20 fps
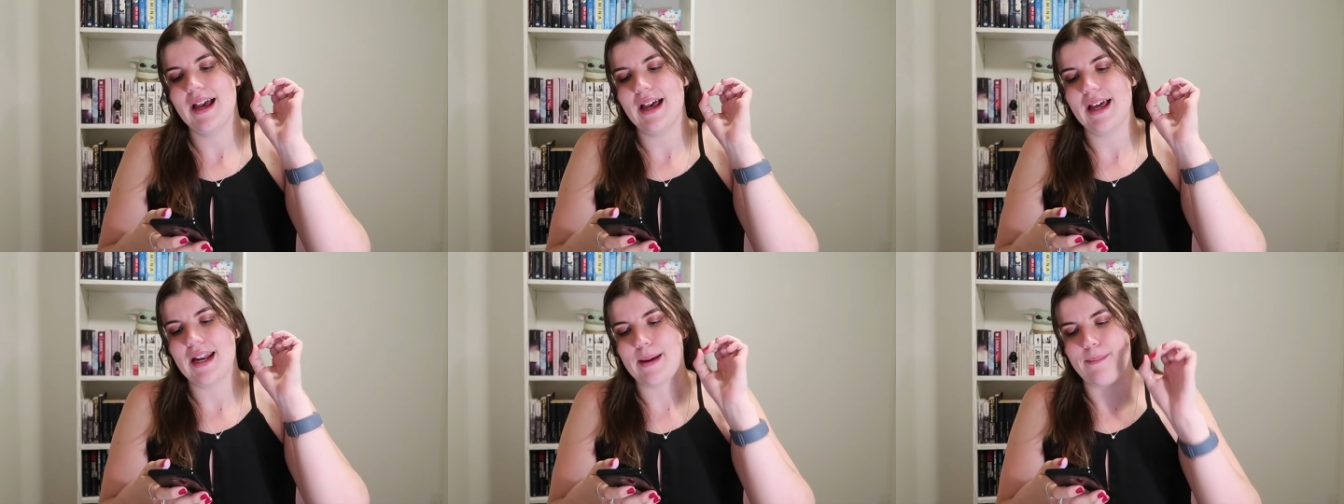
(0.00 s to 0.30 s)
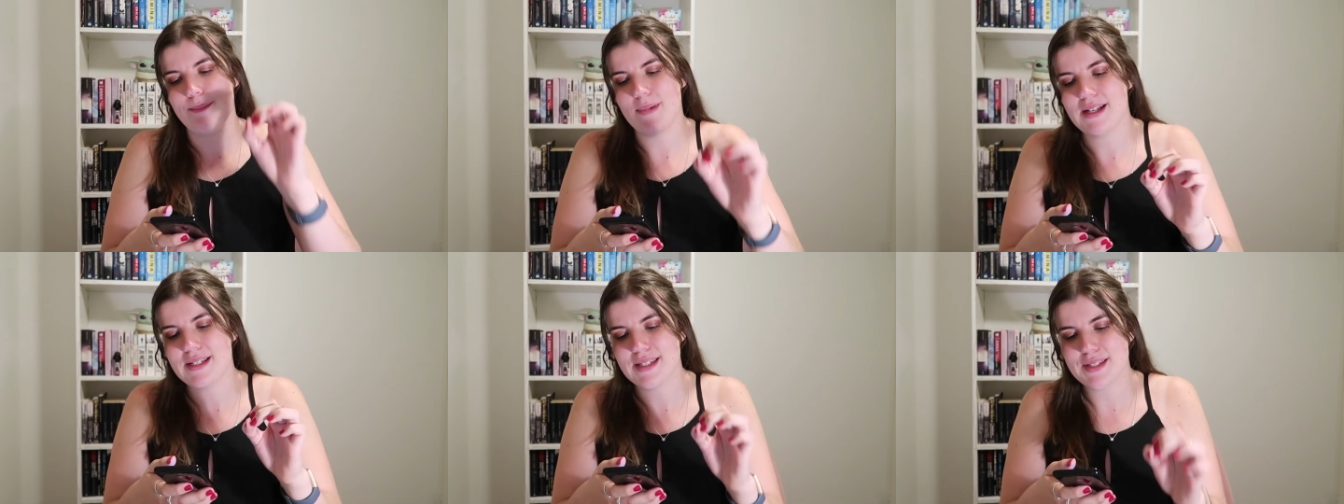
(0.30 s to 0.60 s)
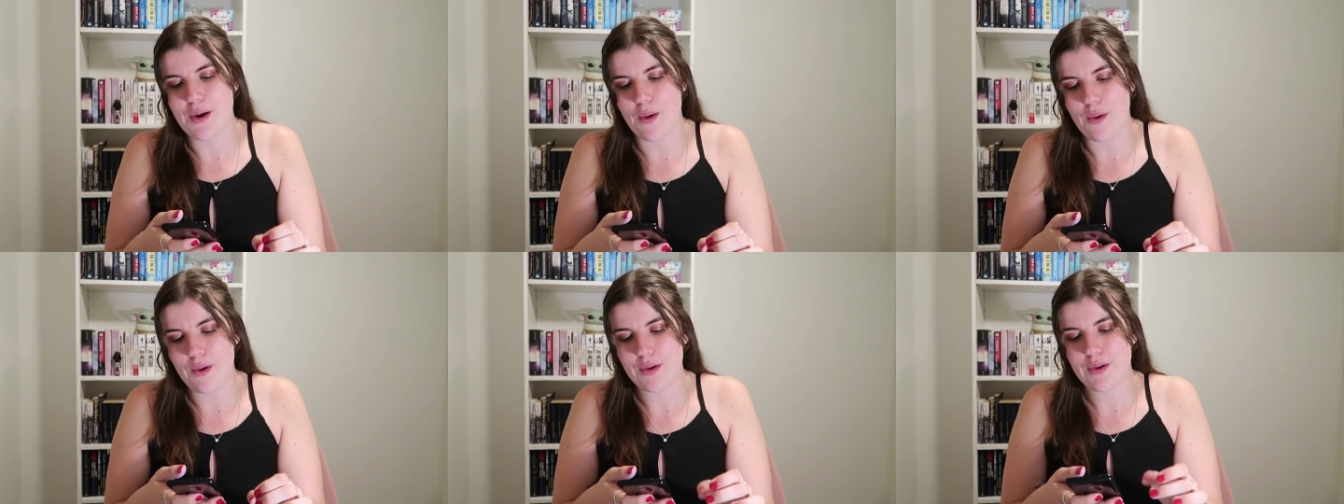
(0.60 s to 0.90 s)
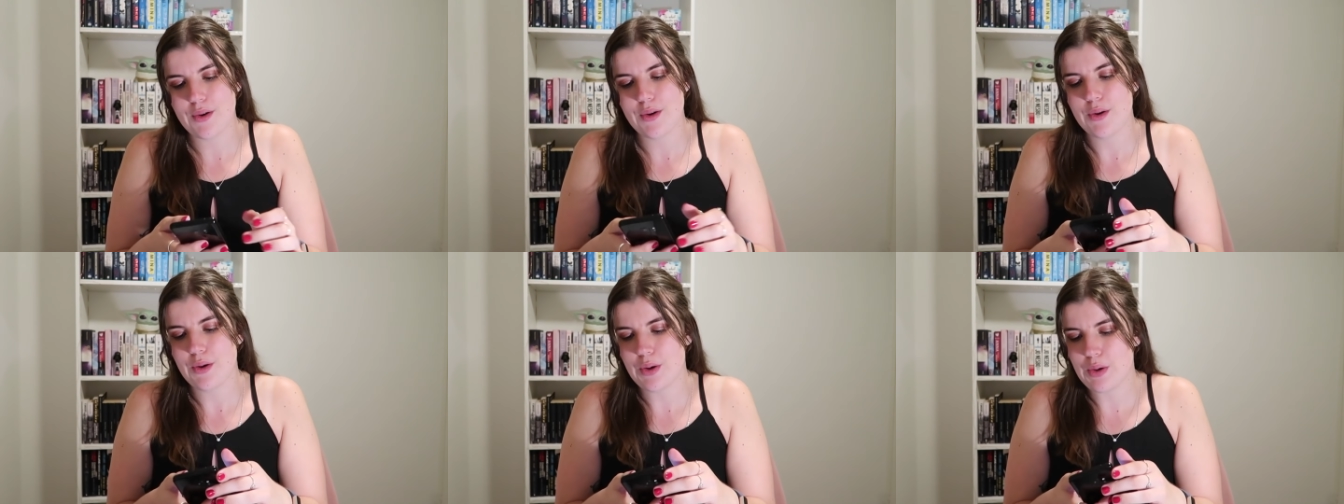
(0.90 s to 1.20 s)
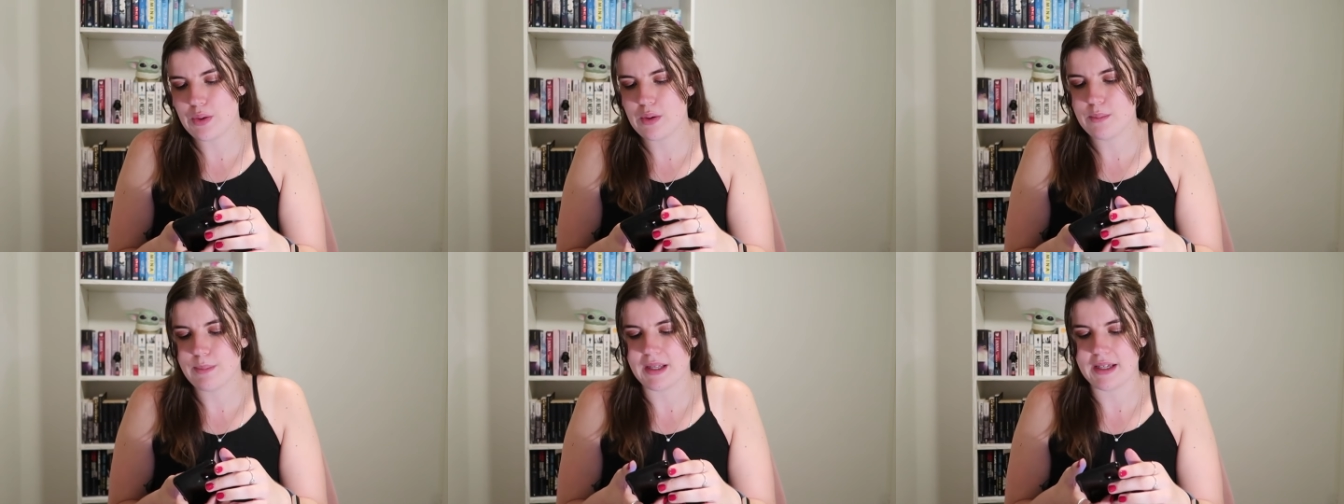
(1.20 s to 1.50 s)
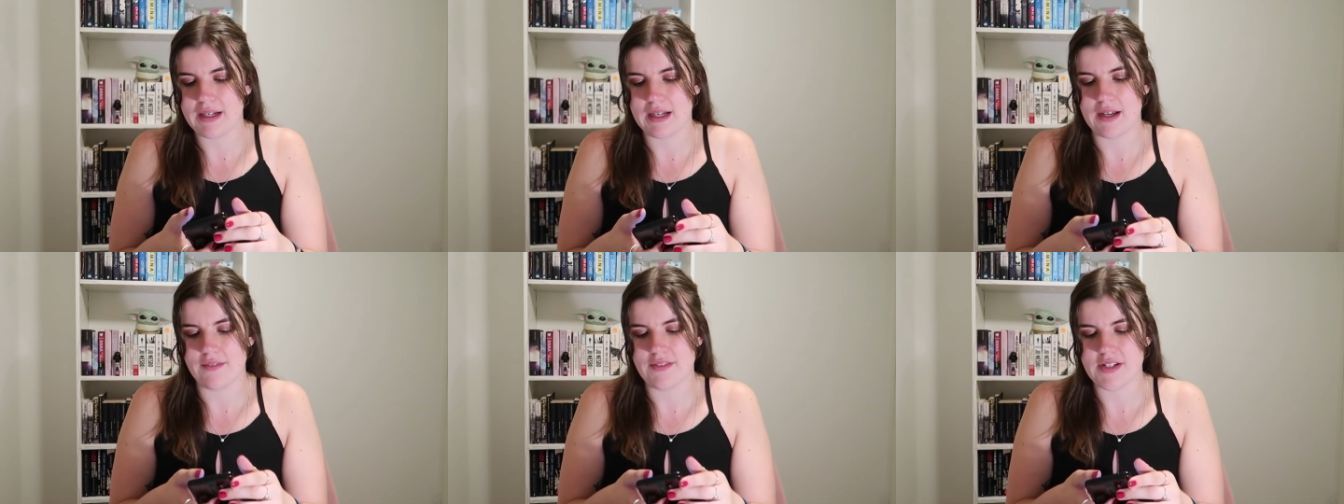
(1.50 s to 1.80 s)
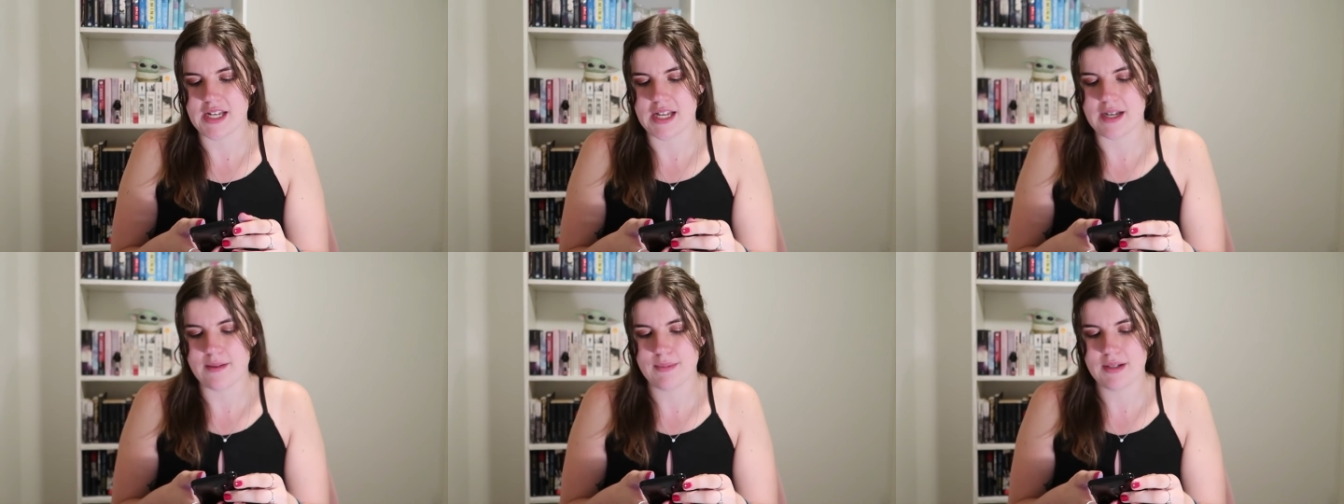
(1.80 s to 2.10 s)
and I must know who played Harvey
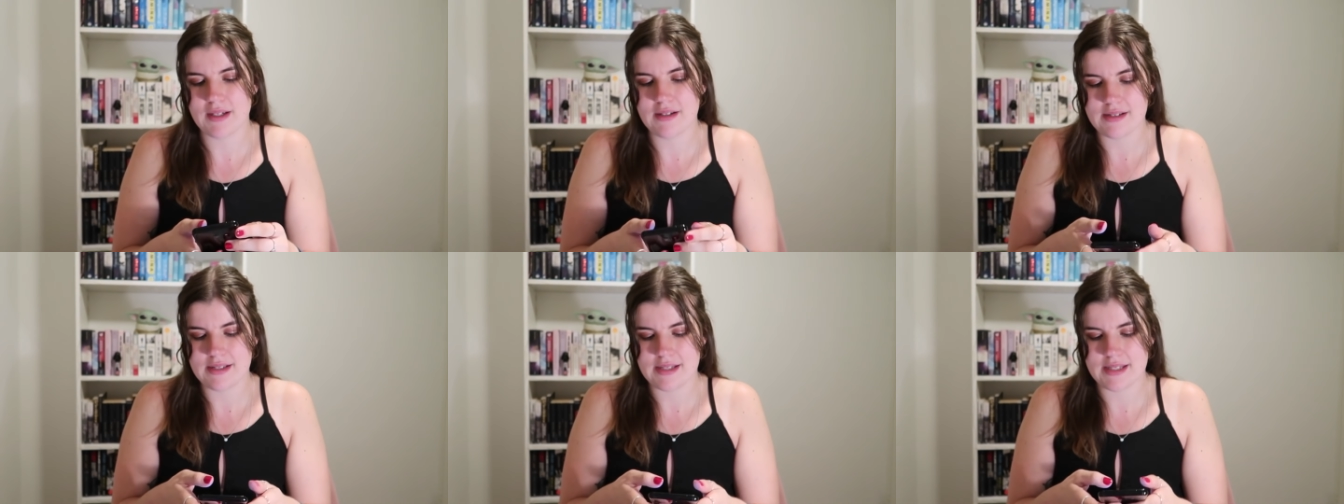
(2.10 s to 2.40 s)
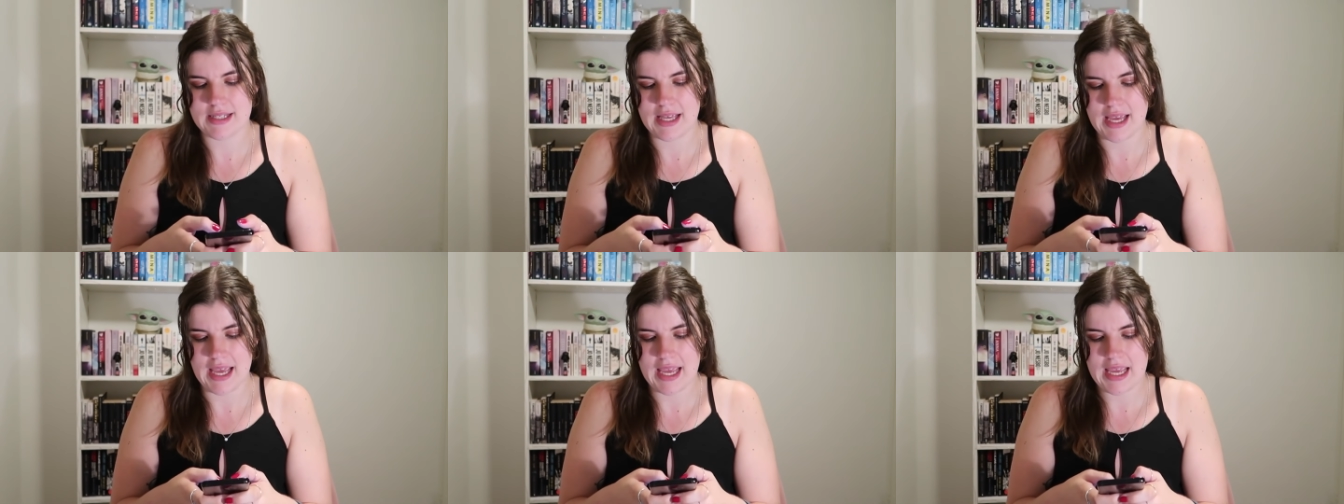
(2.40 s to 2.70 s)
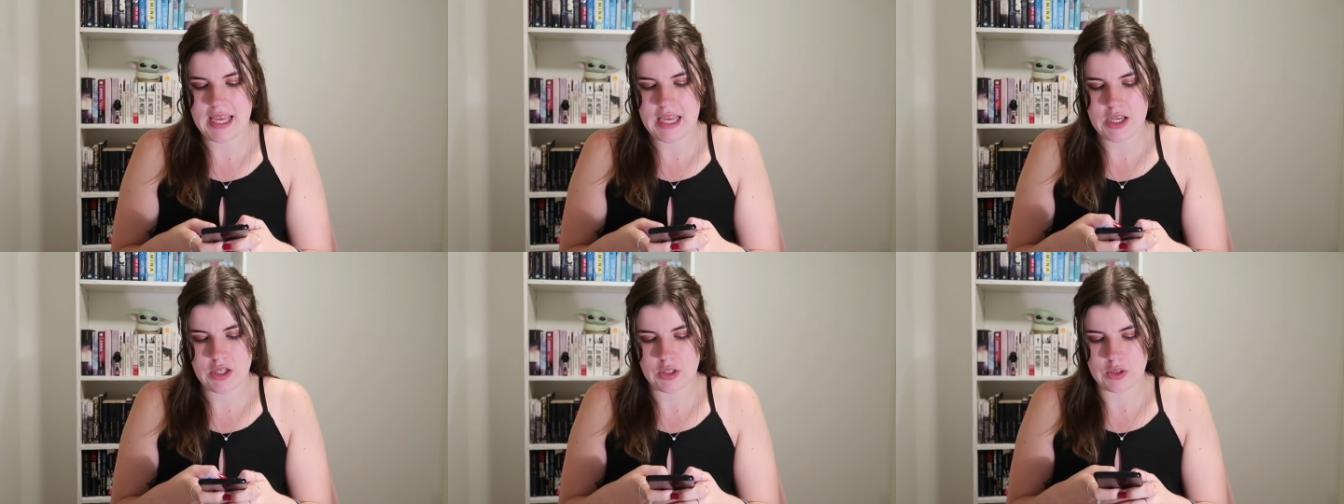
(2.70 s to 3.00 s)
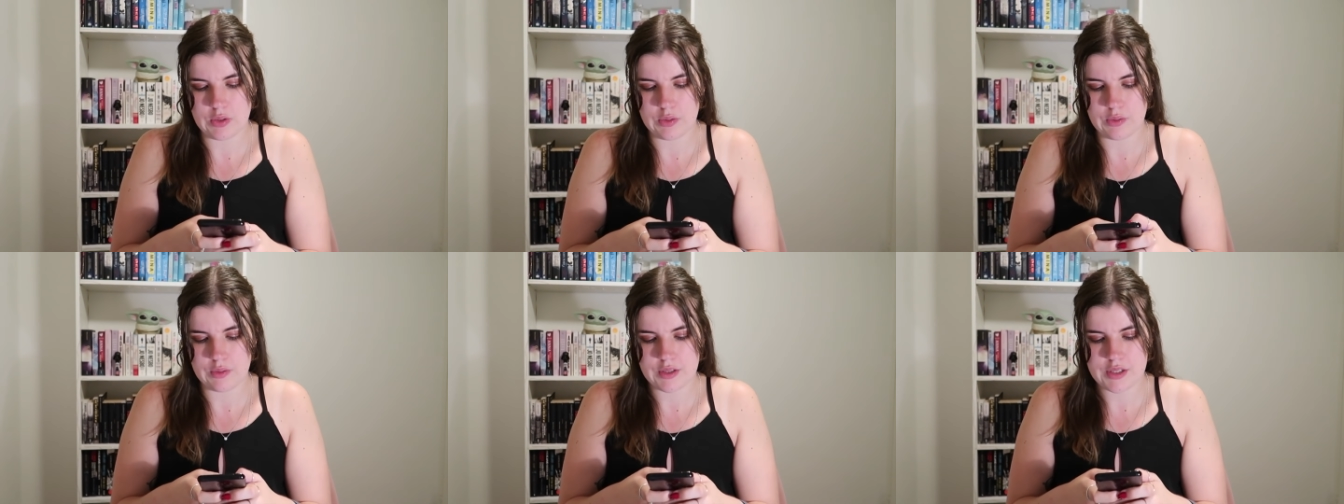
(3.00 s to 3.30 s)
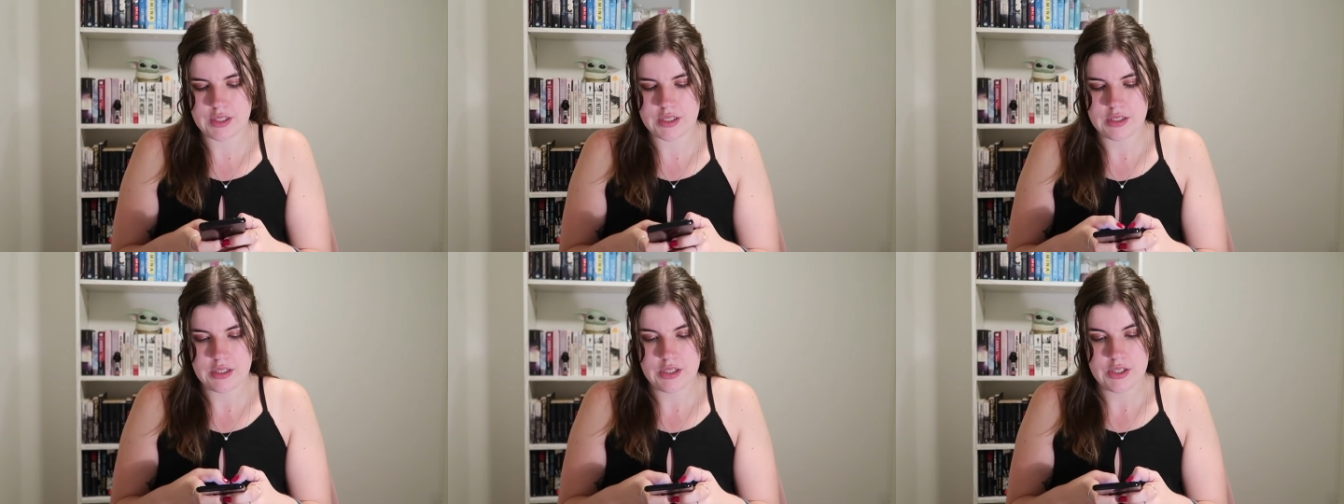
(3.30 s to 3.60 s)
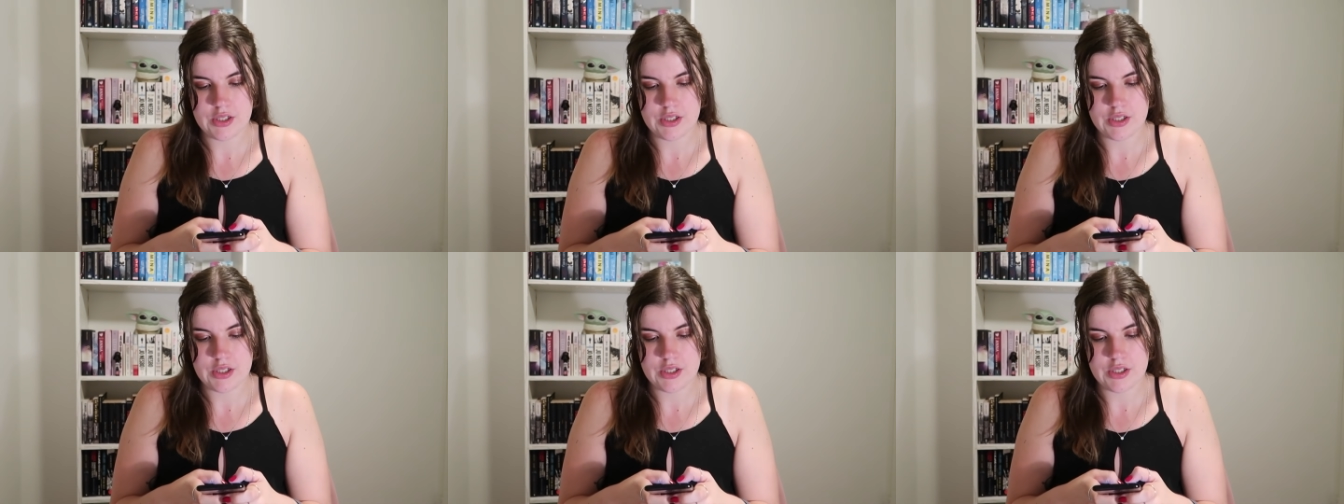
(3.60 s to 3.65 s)
Dent because he looked